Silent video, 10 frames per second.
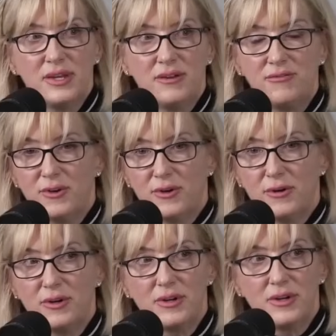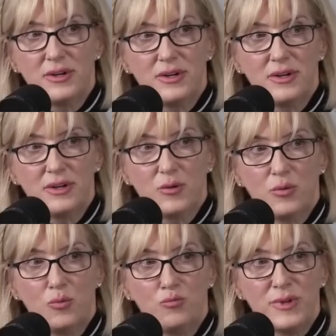If you're,
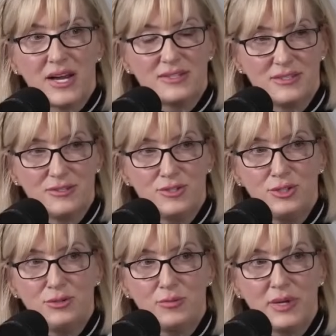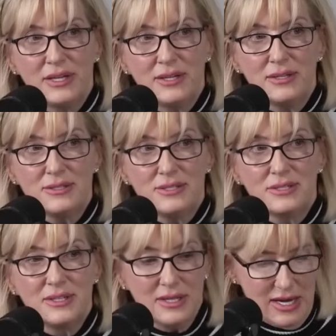that's the two
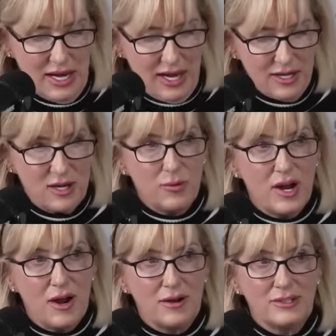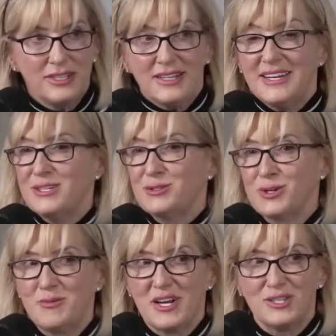opinions. And here we are. Thank you
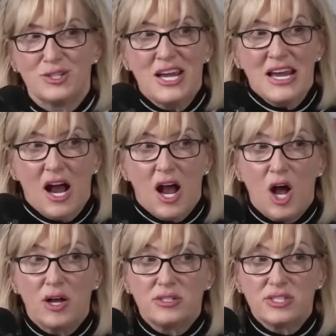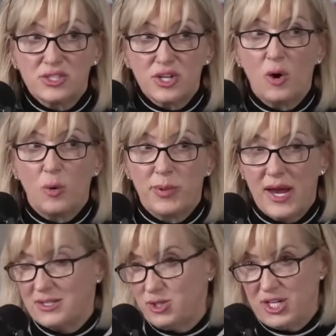so much. Scope
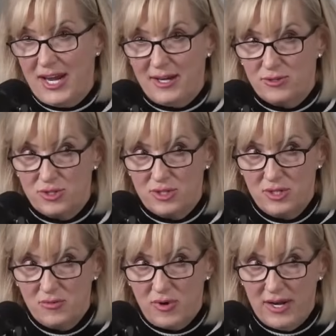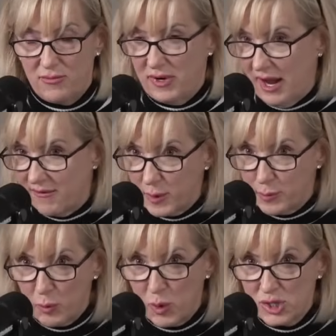has changed, right? We have the
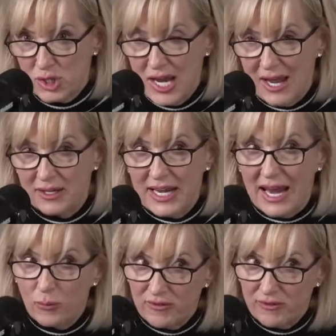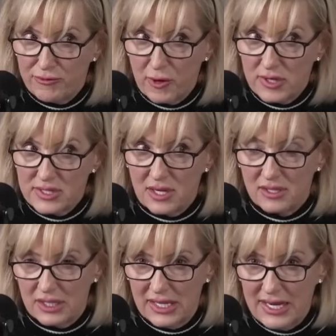proportionality and we have a focus
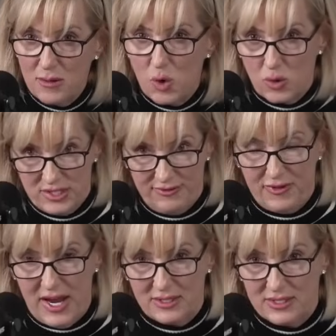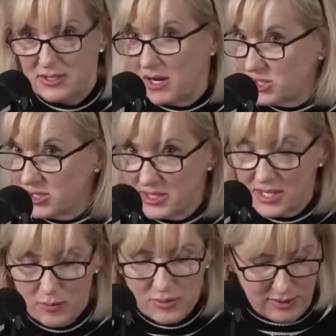on claim or defense, not just
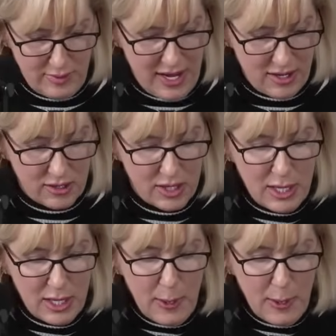subject matter.